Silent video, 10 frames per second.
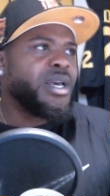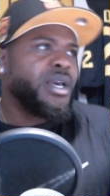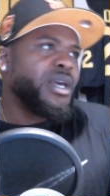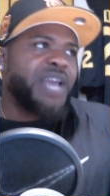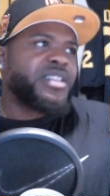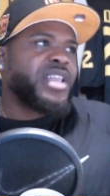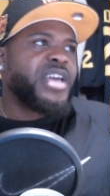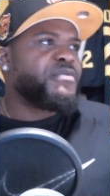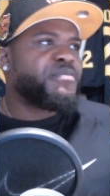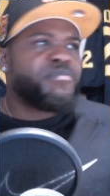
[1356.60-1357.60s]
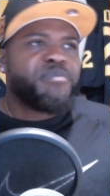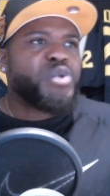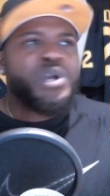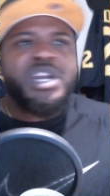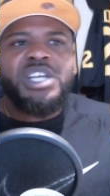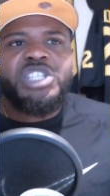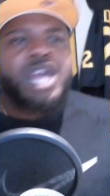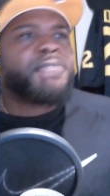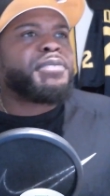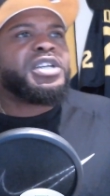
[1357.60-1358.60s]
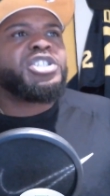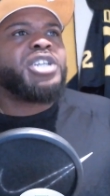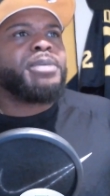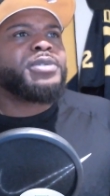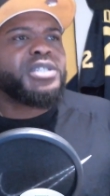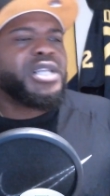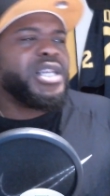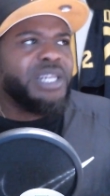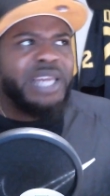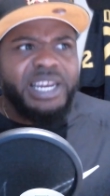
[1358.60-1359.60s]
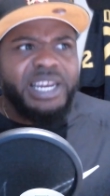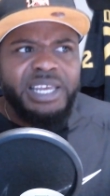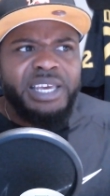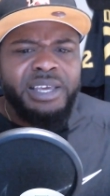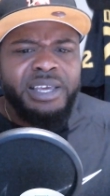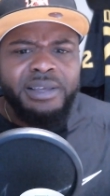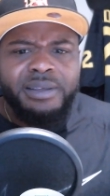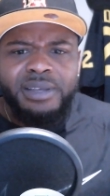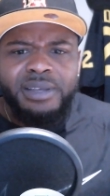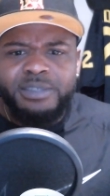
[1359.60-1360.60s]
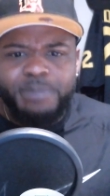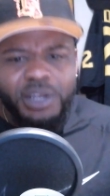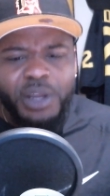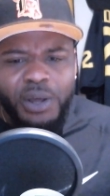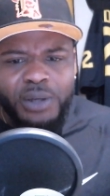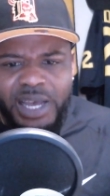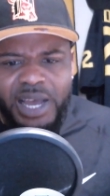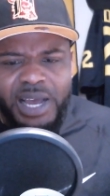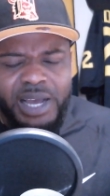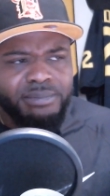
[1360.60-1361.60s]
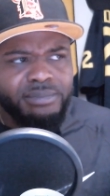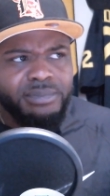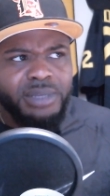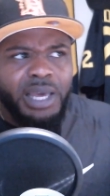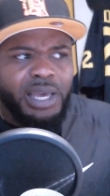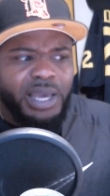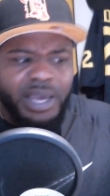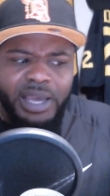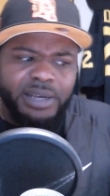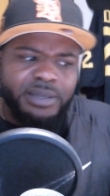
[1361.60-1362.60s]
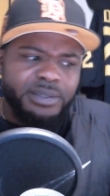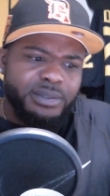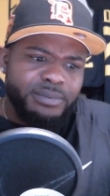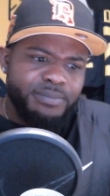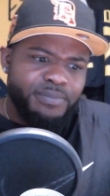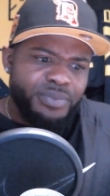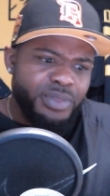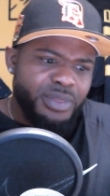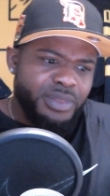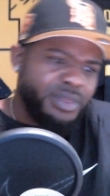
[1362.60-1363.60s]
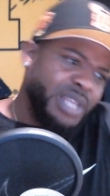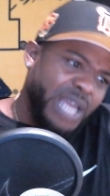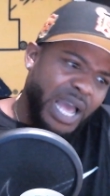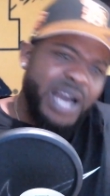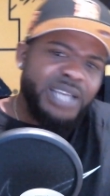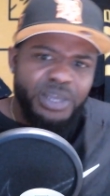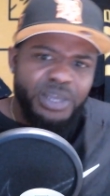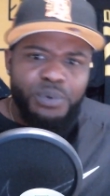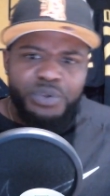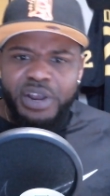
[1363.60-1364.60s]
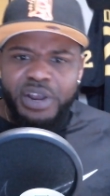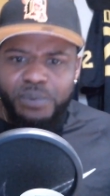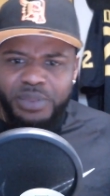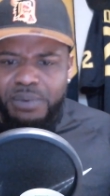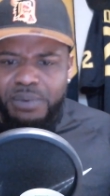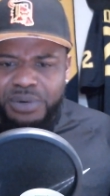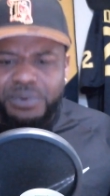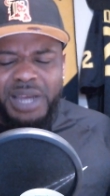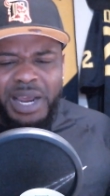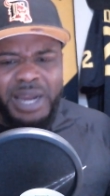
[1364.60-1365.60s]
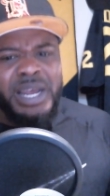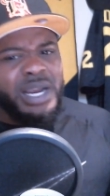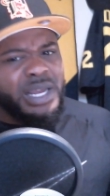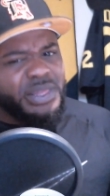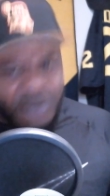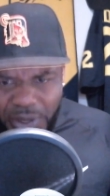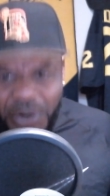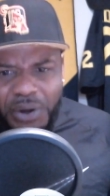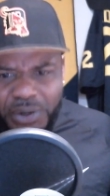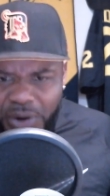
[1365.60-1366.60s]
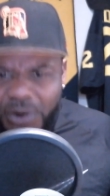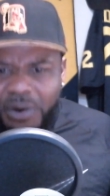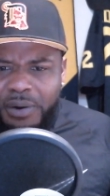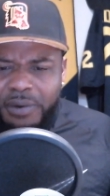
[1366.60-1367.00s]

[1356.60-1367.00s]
like they've been winning championships lately. It's been a long time. And the guys that were there when they were doing that, they're long gone.